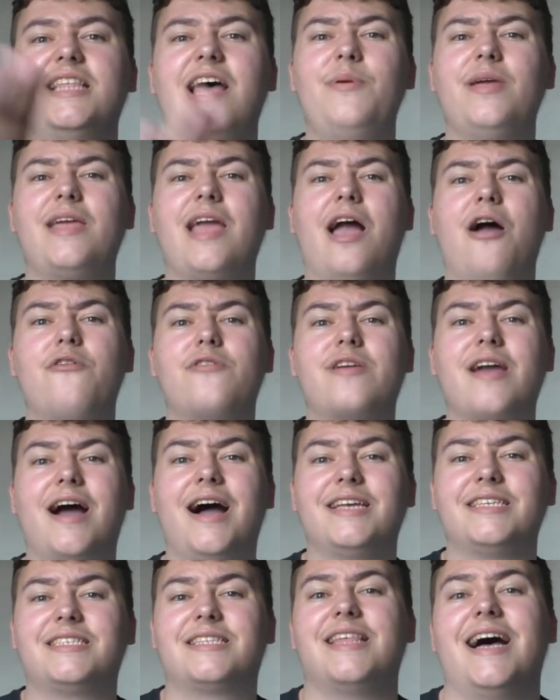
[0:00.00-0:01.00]
there we go
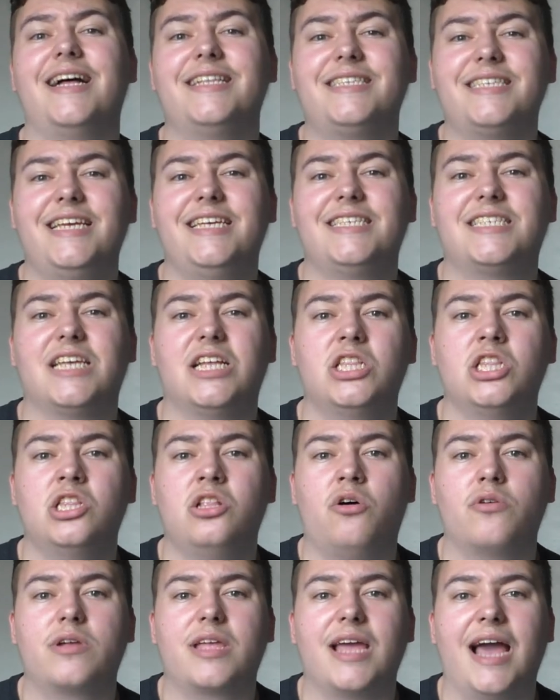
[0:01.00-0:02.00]
guys, that is a
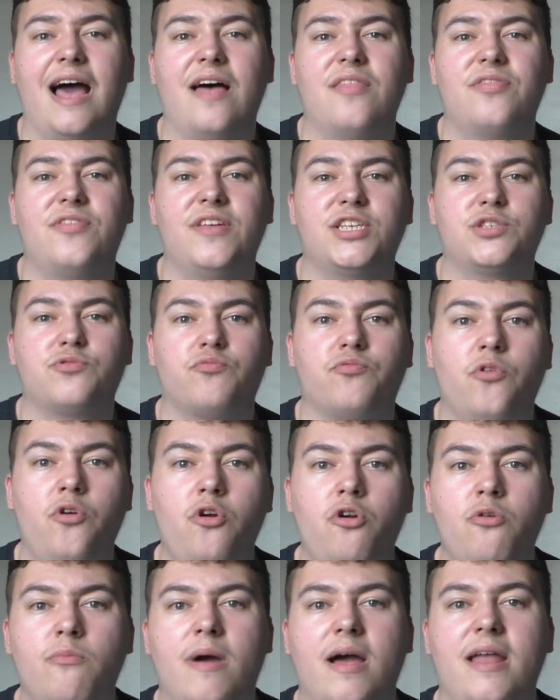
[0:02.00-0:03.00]
look at this
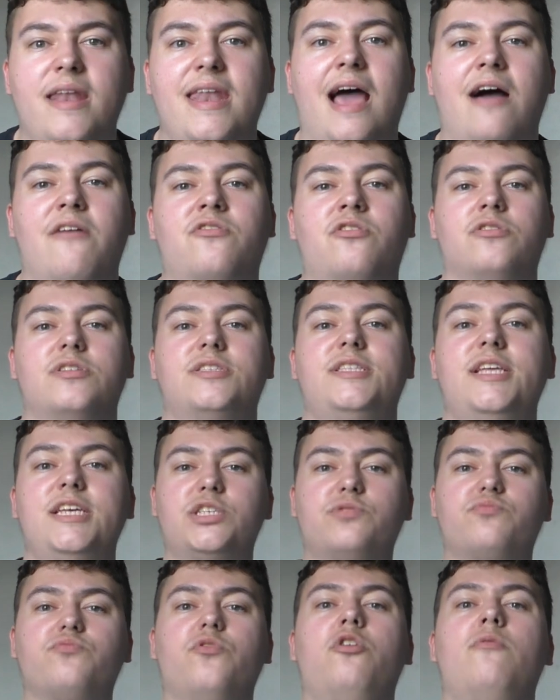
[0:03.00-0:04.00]
rumour. Now of course
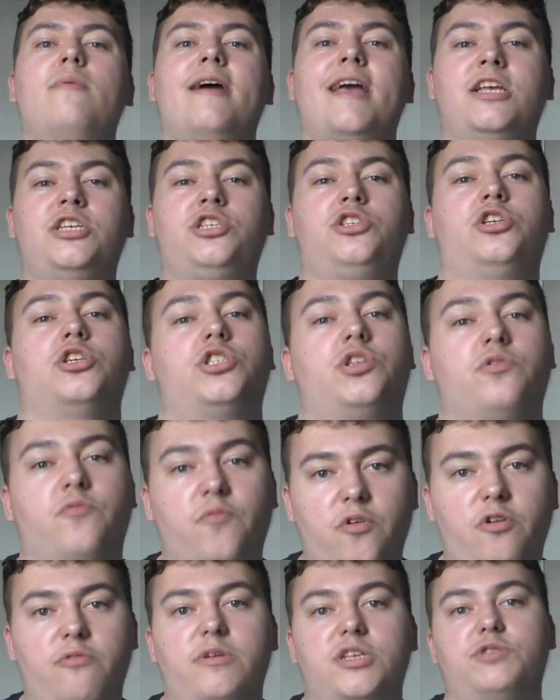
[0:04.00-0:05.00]
this rumour is just a
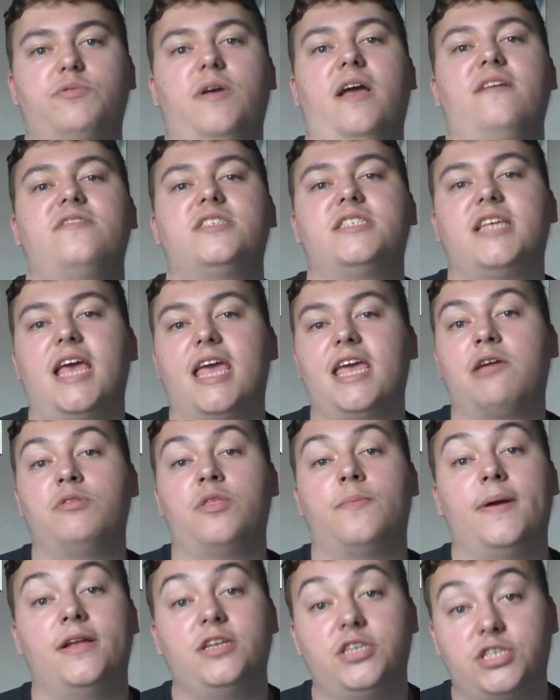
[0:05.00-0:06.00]
rumour, so we have to take it
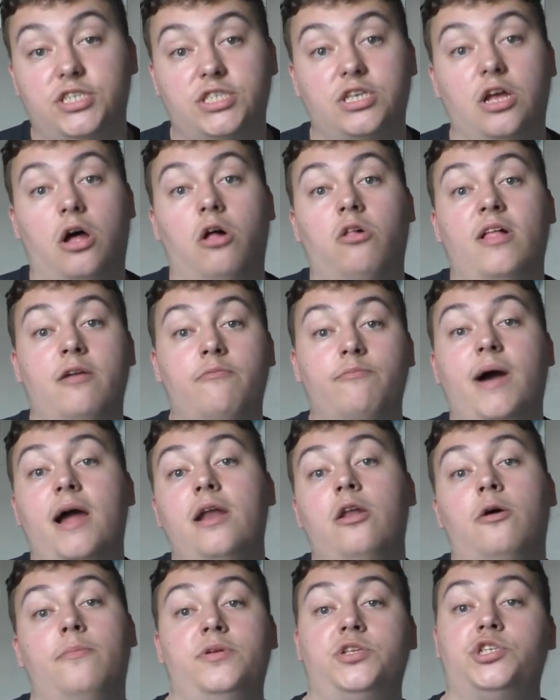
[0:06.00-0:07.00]
with a pinch of salt, it
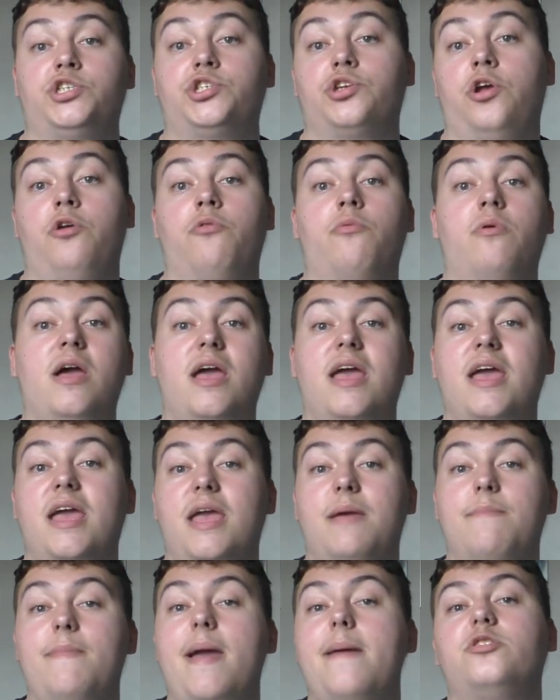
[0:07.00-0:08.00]
might not be true,
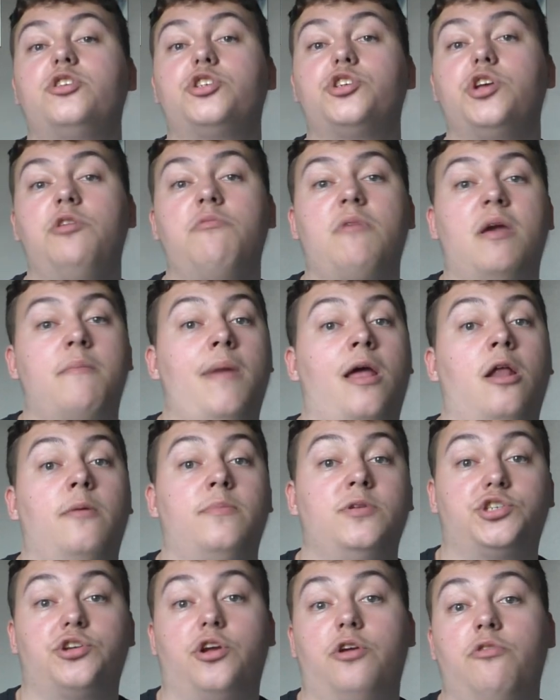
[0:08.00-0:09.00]
it may be true, it may not
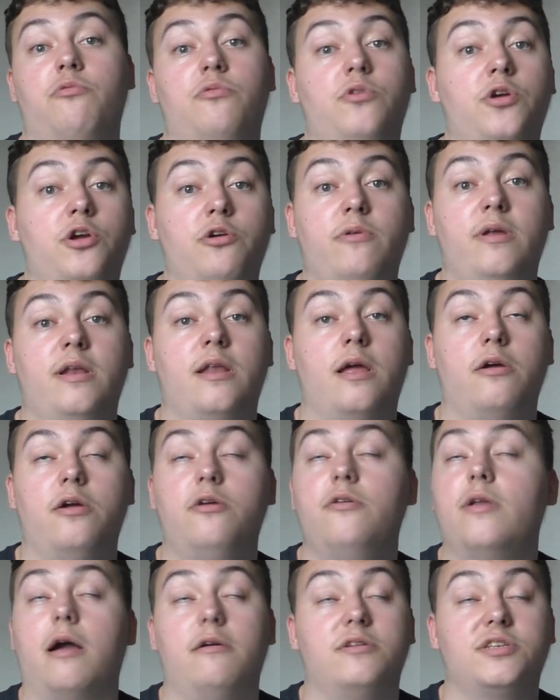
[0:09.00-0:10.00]
be true, who, know,
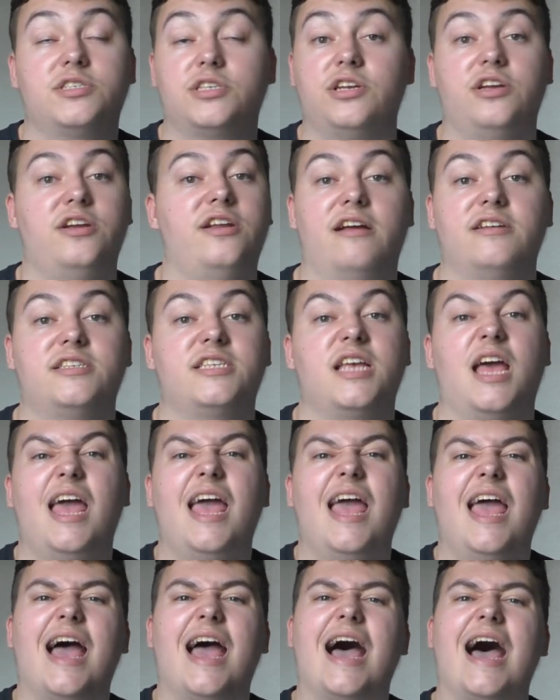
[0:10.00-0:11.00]
who knows, who knows.
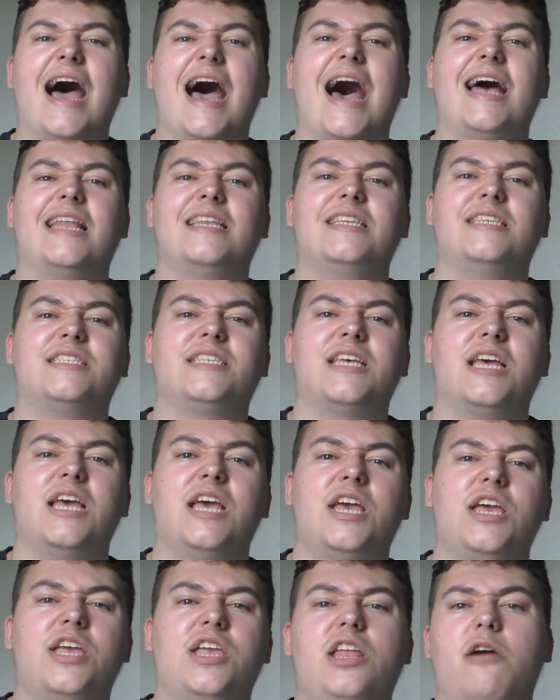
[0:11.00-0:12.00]
And,
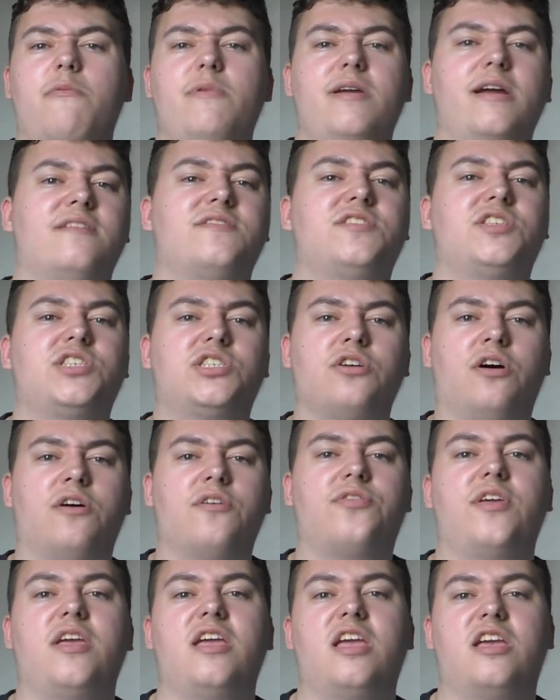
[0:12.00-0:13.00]
you know, we have to
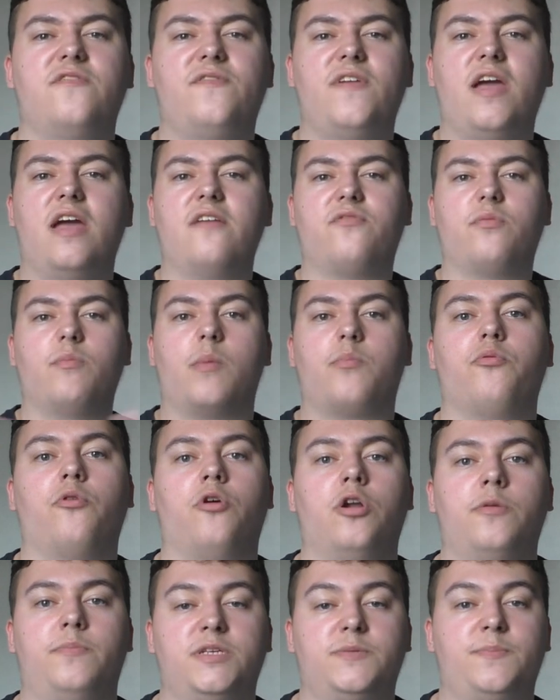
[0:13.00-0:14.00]
sort of think of it from a
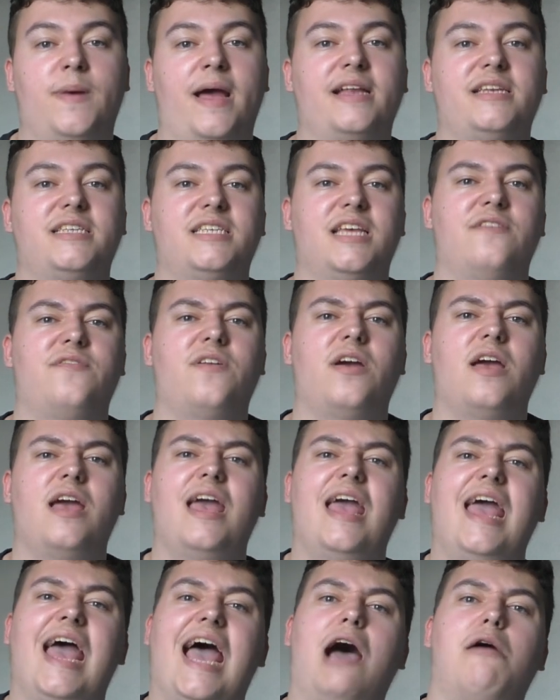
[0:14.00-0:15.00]
broader perspective.
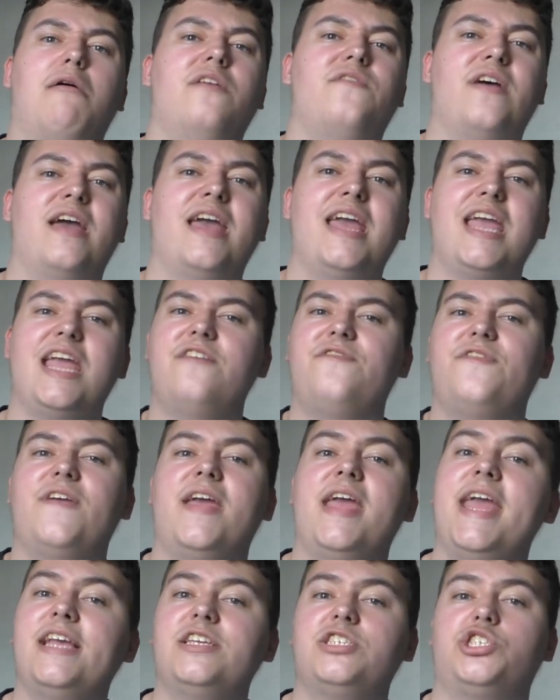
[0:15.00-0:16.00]
However, if
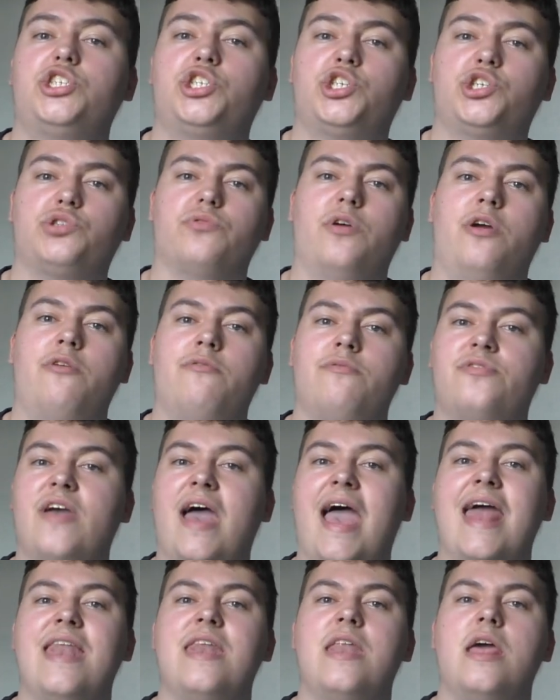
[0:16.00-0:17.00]
it is true,
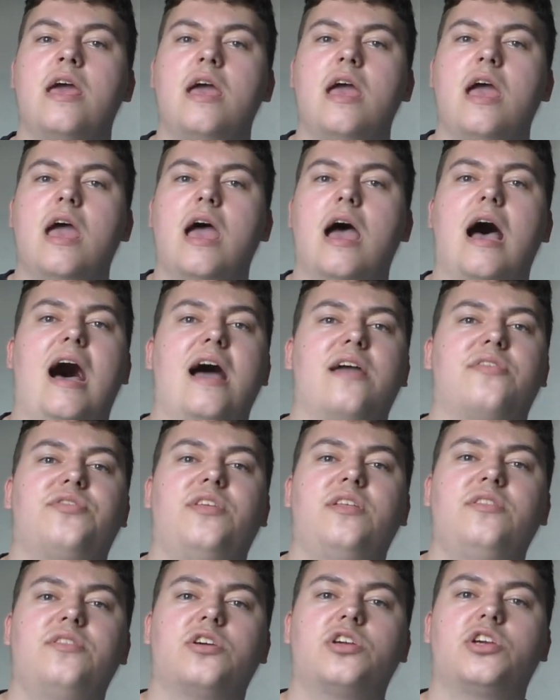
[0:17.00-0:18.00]
then I
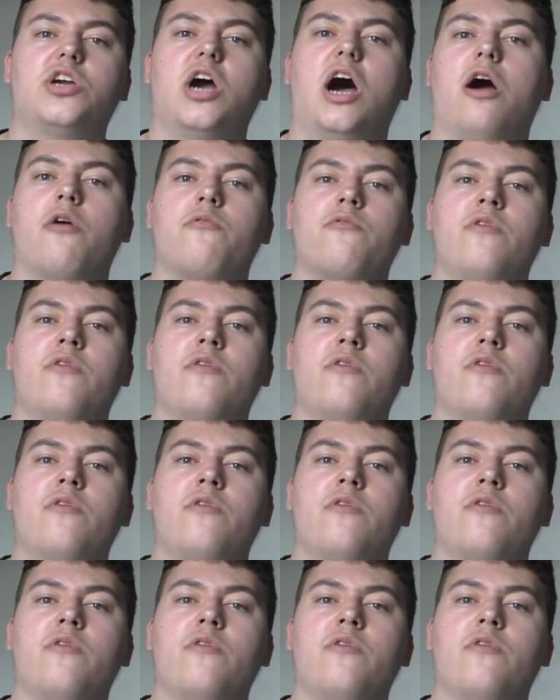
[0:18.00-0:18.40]
think the car